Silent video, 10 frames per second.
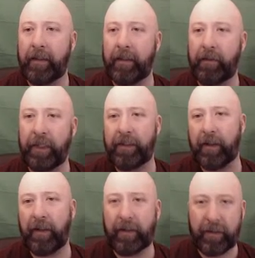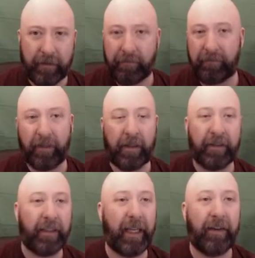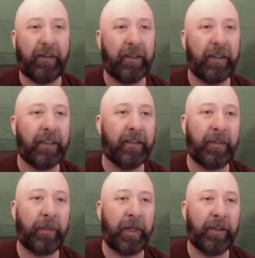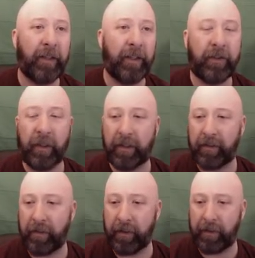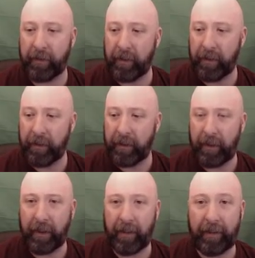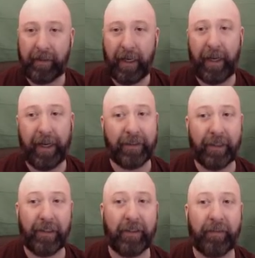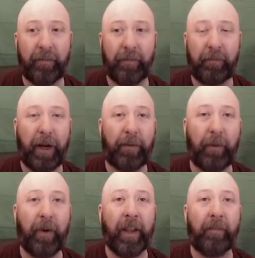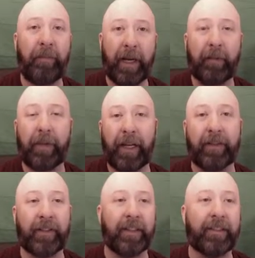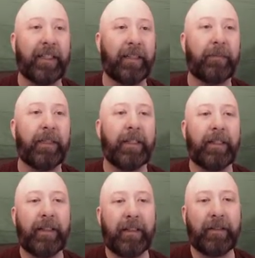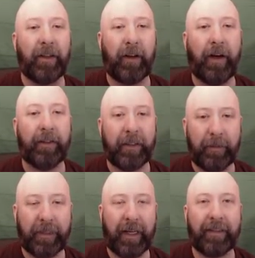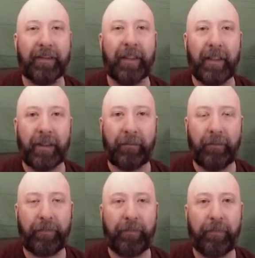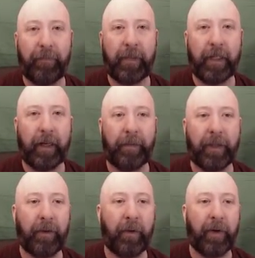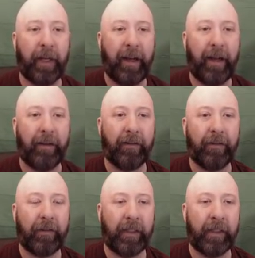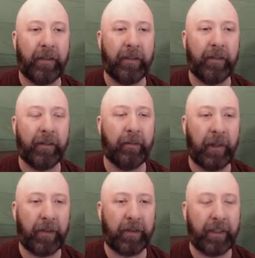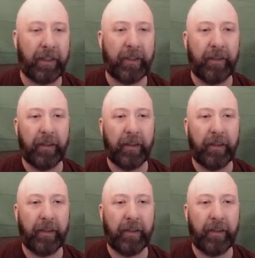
3 stars. Our scout is apparently on drugs, so this guy actually looks probably one of the better players on the team. So obviously, besides the couple that we already have in Kamasi.